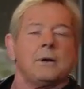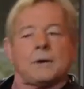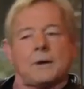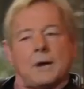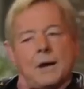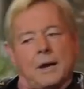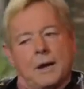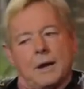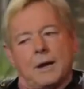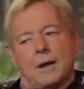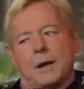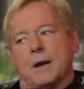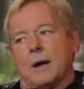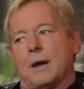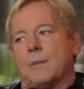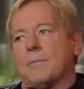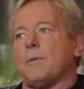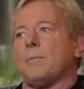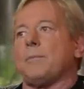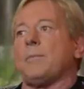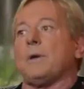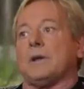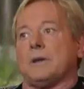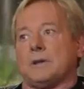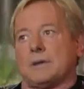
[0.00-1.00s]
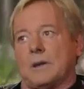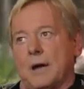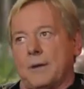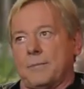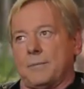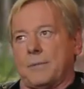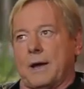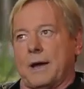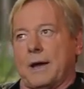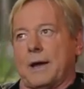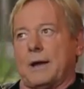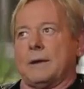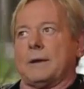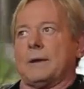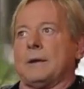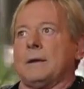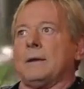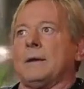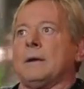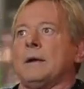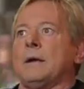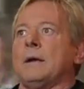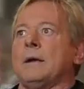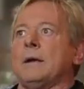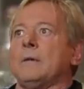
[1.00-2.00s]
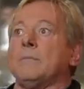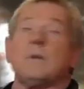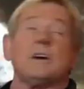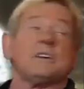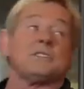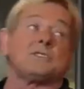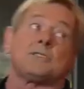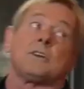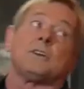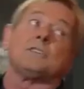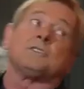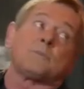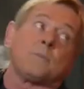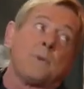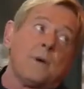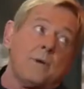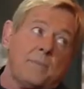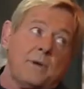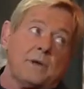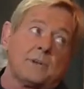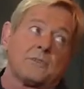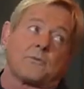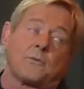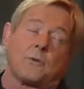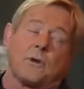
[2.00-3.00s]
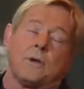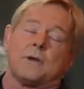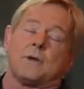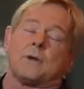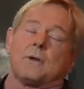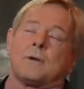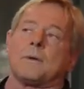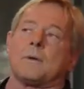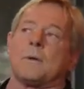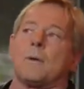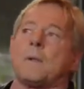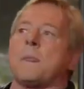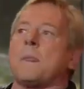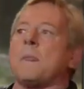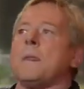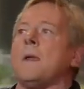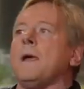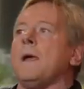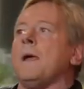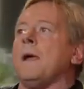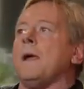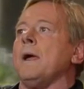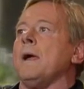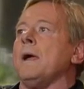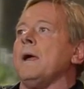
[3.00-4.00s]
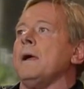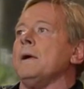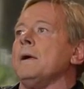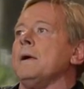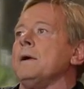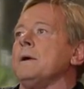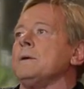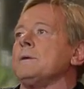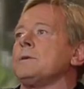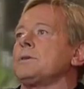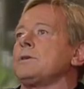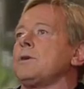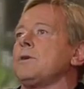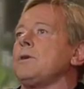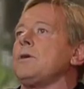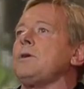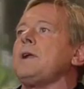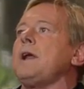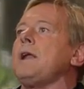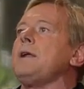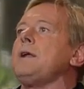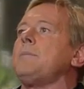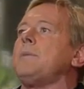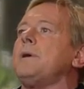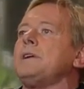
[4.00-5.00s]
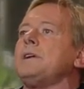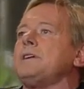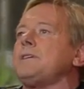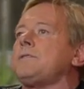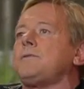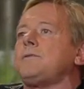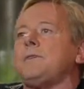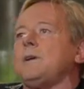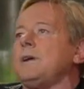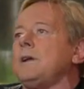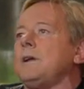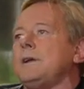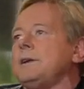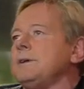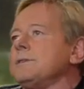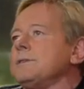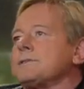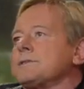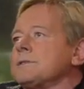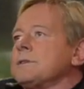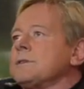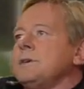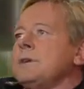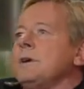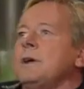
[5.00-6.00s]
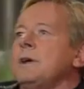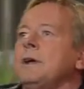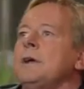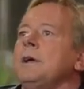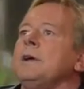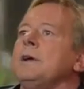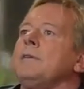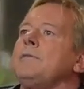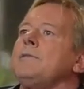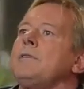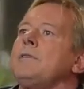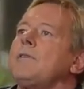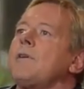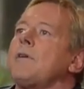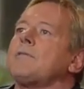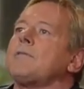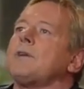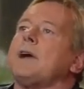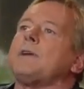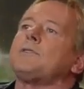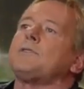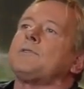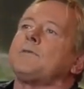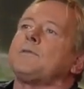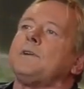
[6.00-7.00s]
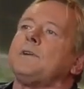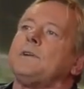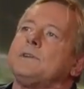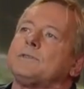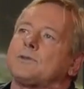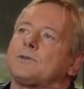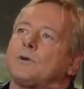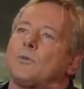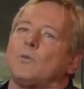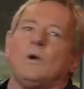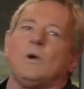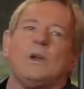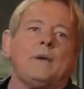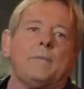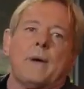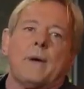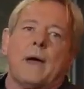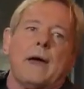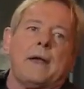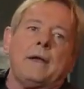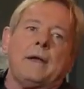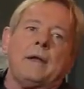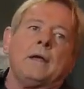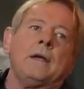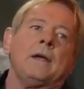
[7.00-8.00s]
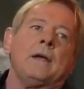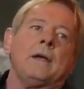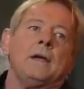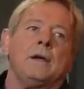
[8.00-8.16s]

Okay, I'm a big-time dad. My son's my best friend. To hurt anybody's feelings, if you've ever had your feelings hurt really bad,